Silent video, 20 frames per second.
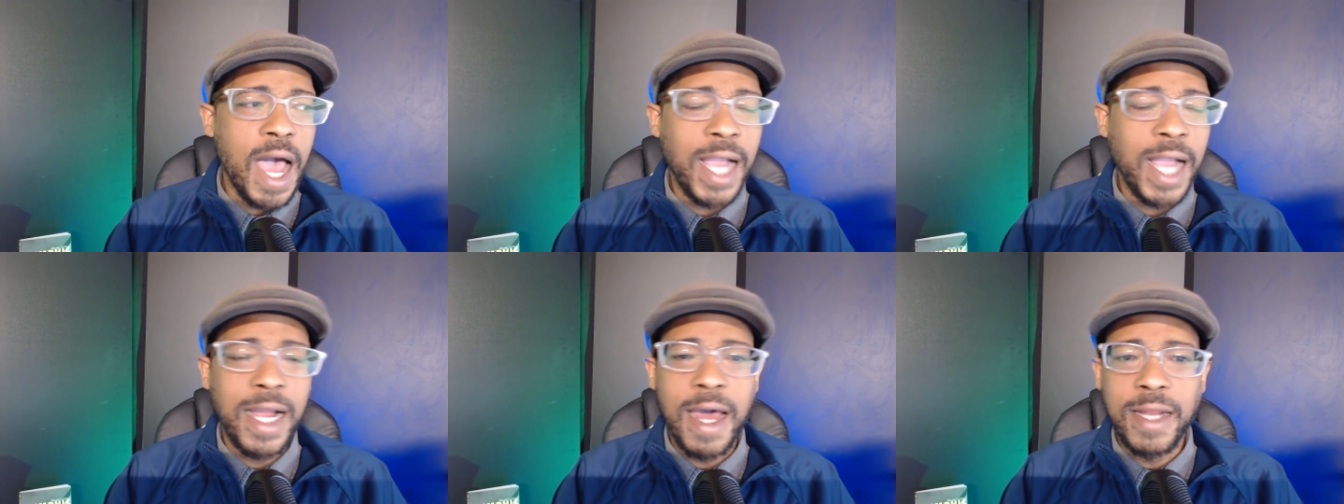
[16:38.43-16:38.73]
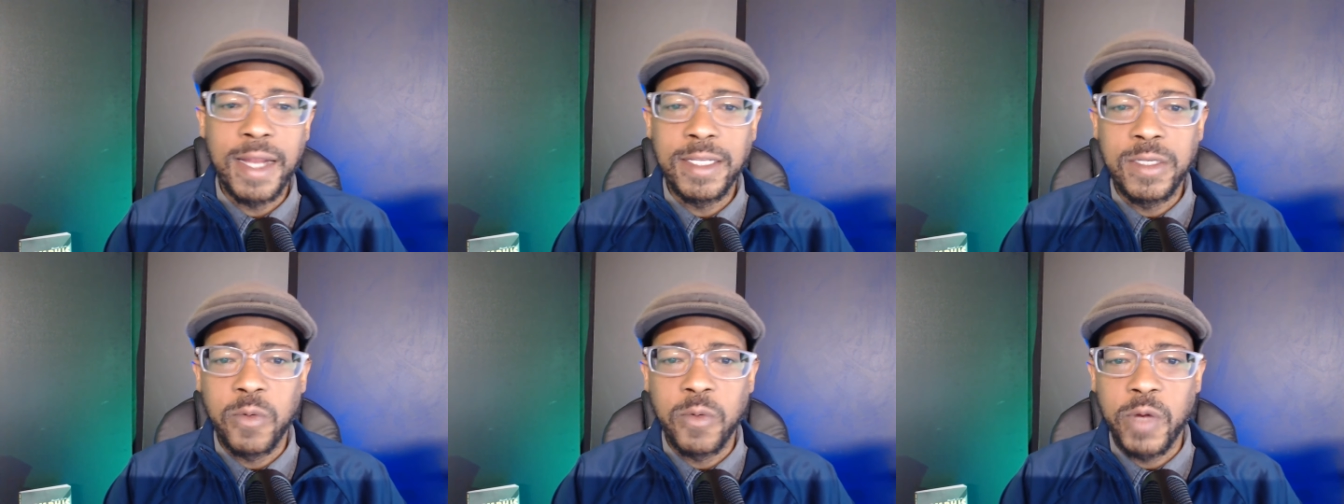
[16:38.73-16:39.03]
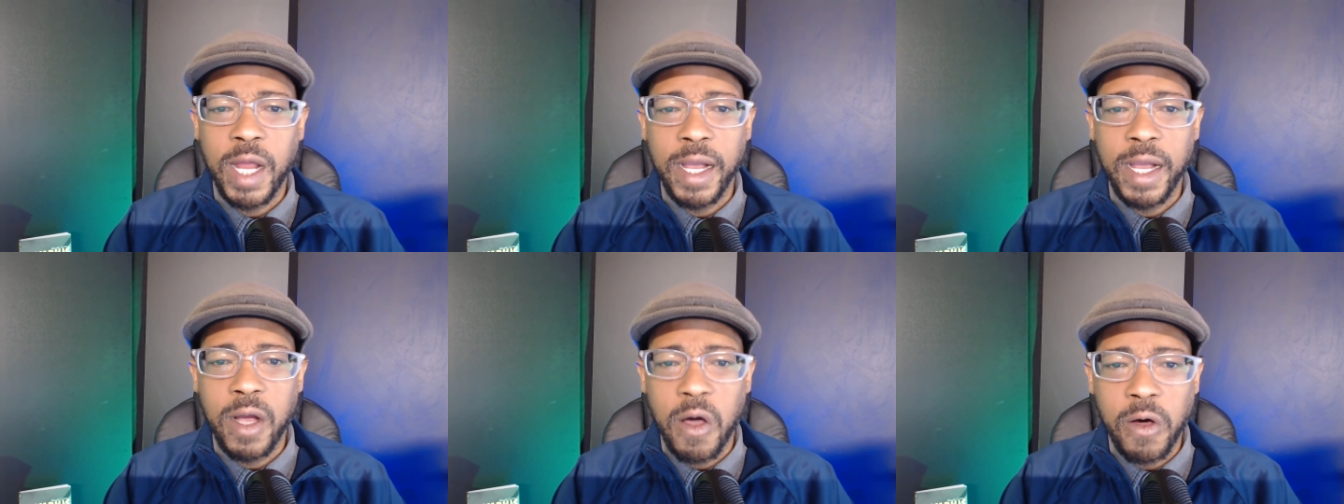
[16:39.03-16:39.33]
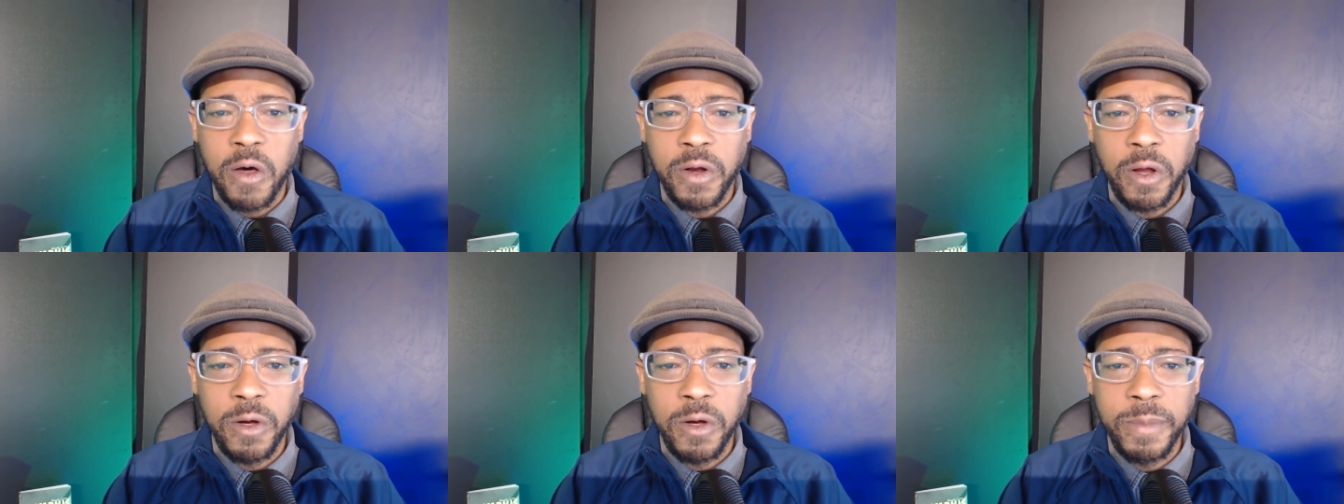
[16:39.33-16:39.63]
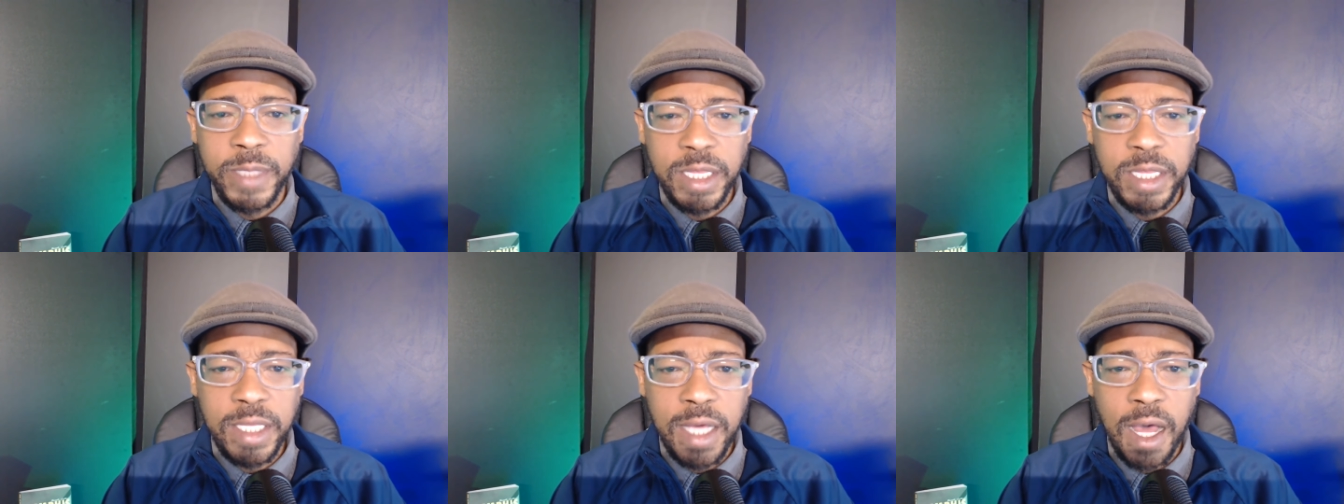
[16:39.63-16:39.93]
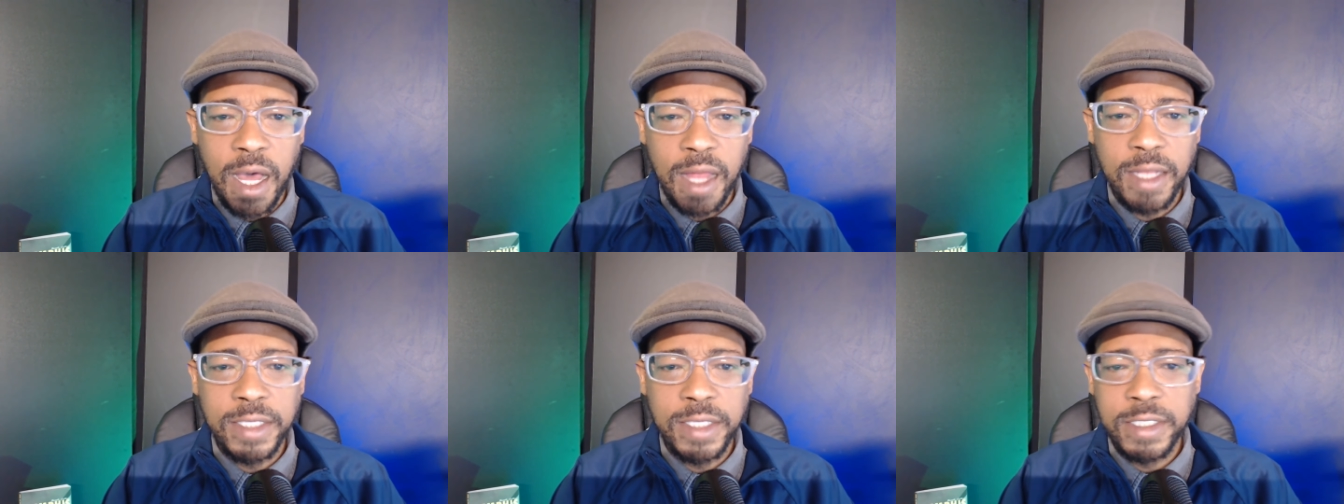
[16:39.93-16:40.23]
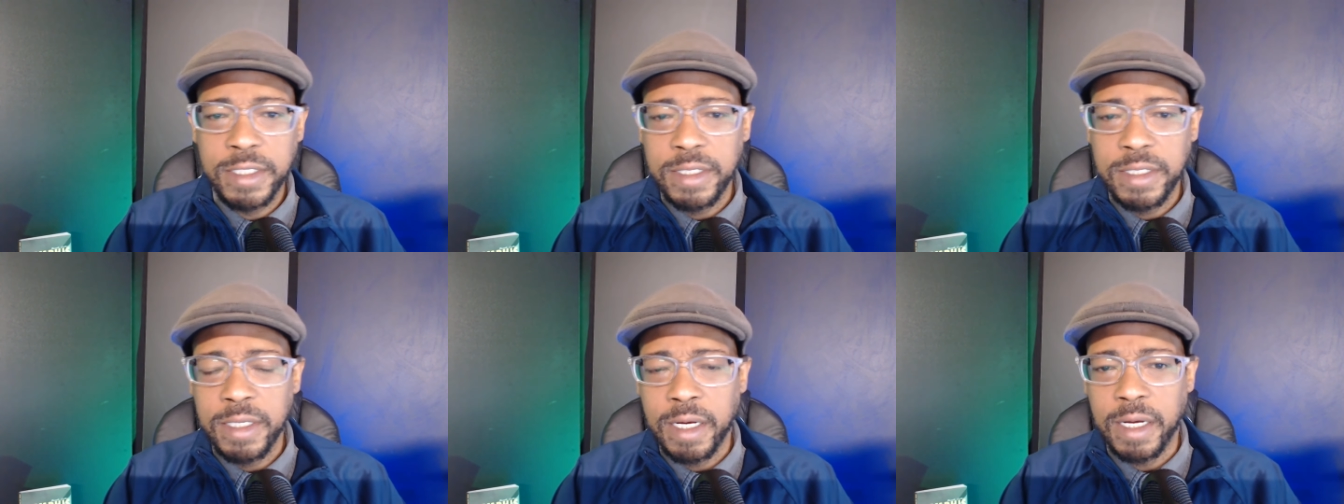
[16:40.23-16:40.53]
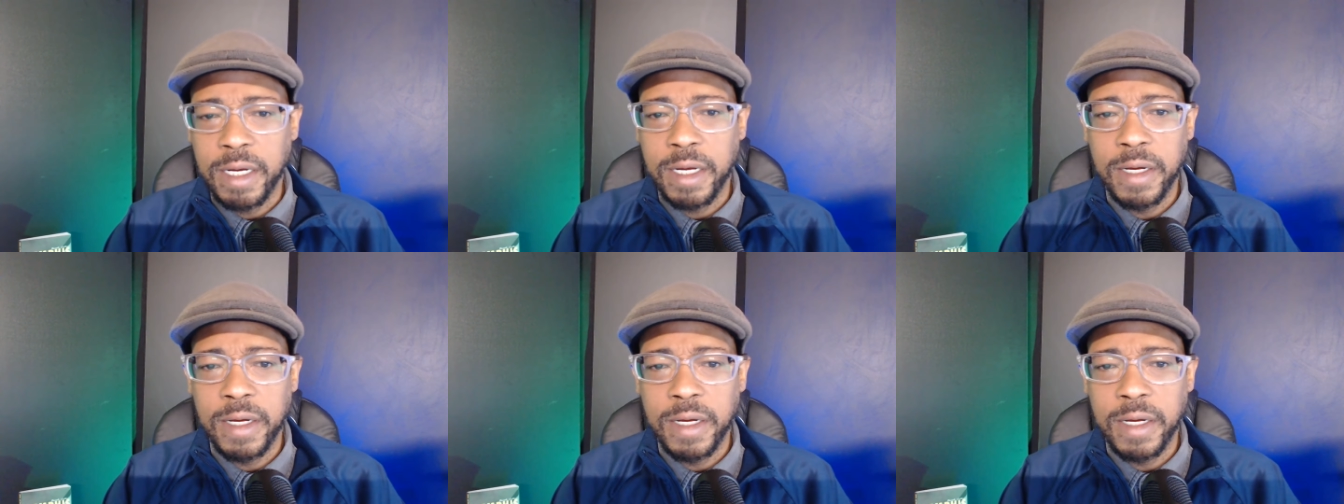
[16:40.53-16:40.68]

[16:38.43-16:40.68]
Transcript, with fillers: I got into what I called urban theology,